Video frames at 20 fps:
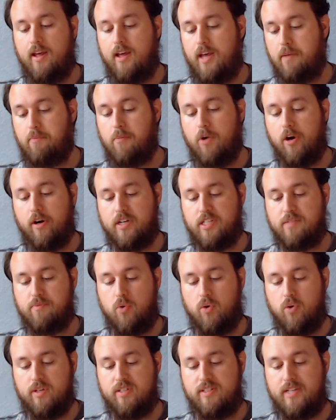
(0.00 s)
and Marcus
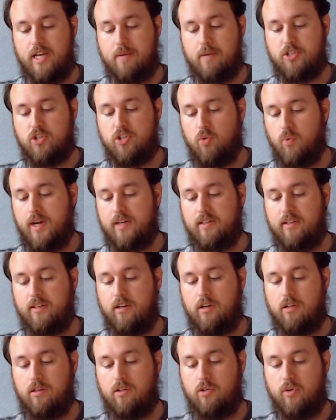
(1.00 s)
Morris steps directly
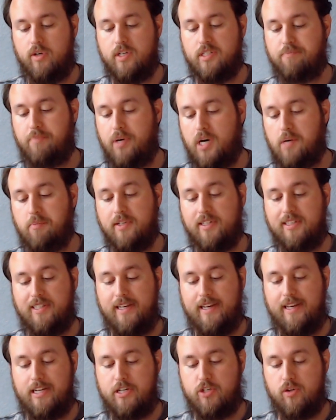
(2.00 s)
on Luka's
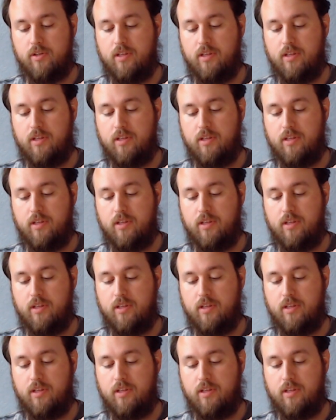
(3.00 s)
publicly injured